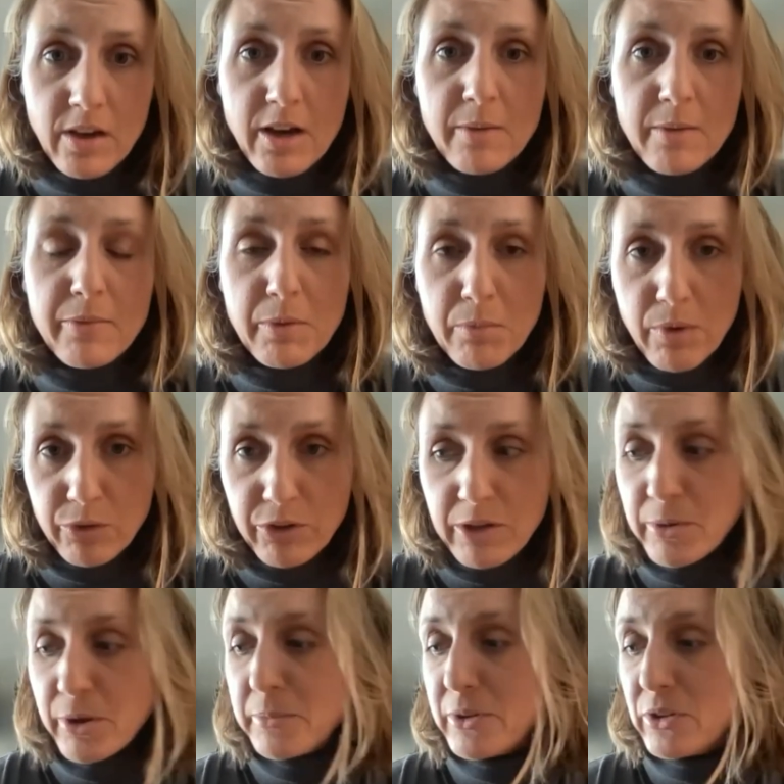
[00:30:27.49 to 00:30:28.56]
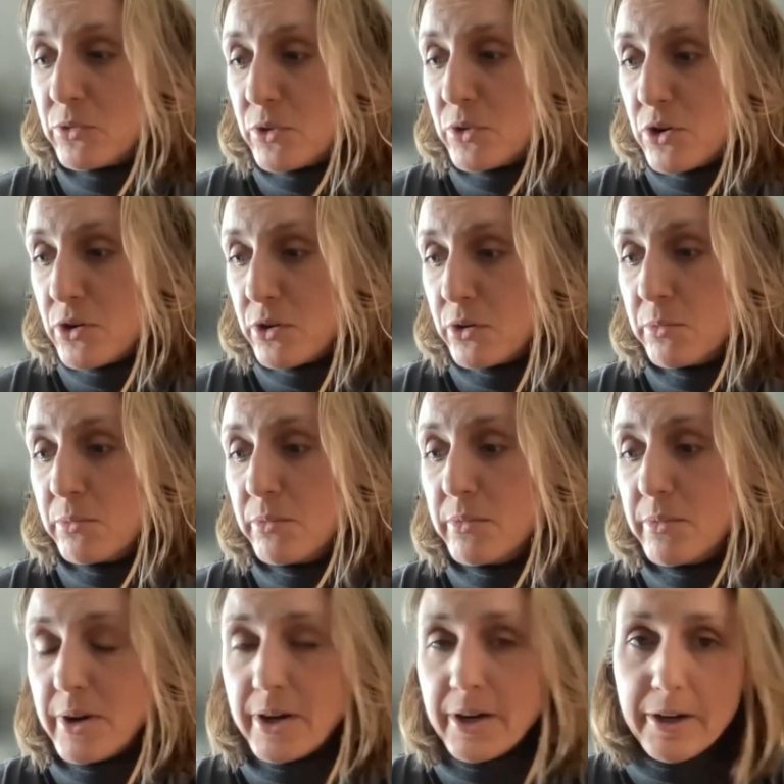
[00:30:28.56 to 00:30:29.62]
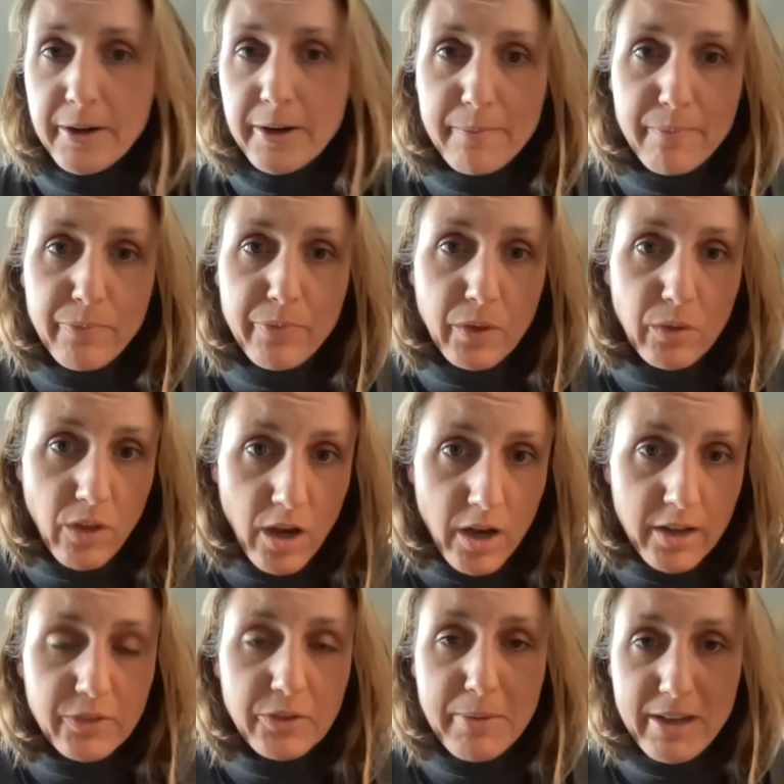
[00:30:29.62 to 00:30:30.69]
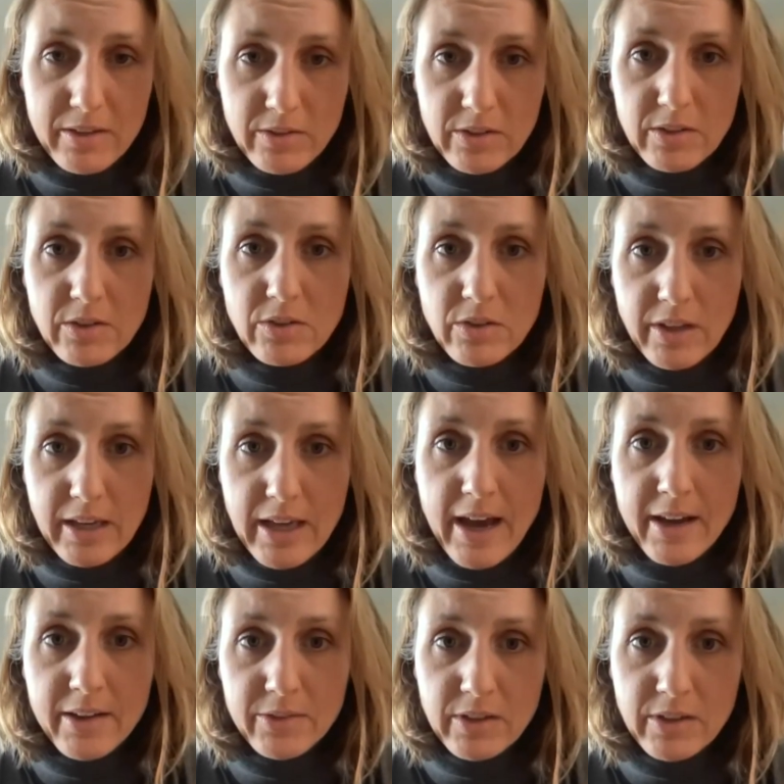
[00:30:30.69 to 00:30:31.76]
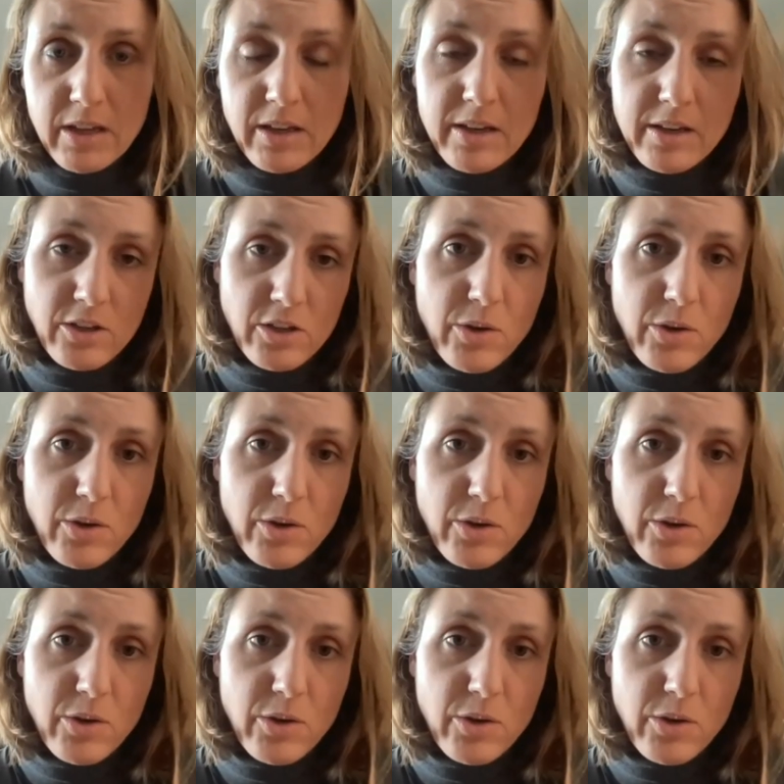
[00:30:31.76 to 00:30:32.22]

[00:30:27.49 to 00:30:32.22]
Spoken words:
the multi-purpose room, the lawn spaces, like asking,